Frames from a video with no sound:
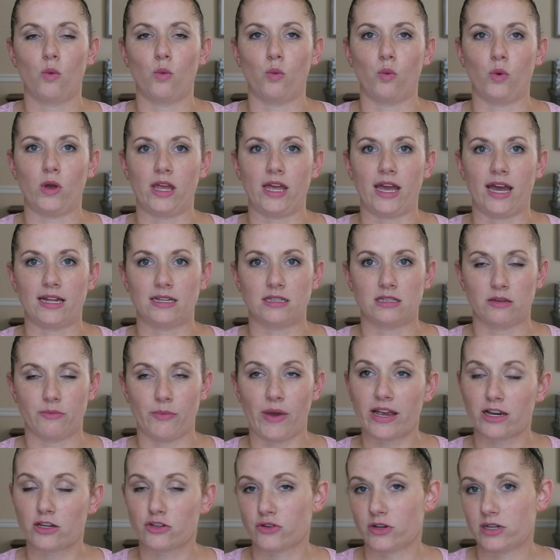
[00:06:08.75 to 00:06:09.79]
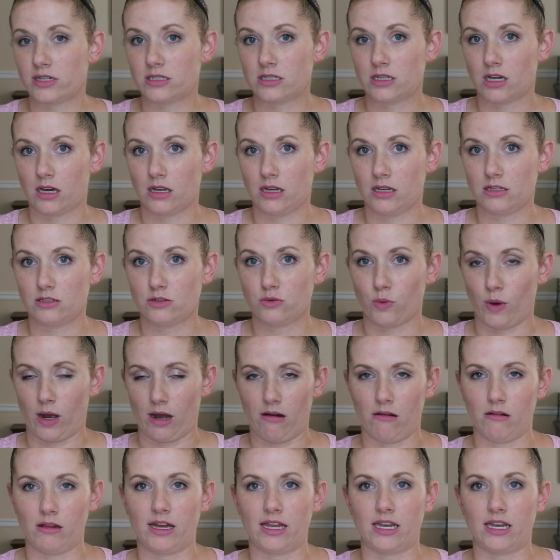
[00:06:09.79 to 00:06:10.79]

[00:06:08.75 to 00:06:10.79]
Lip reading: We had some x-rays done as well,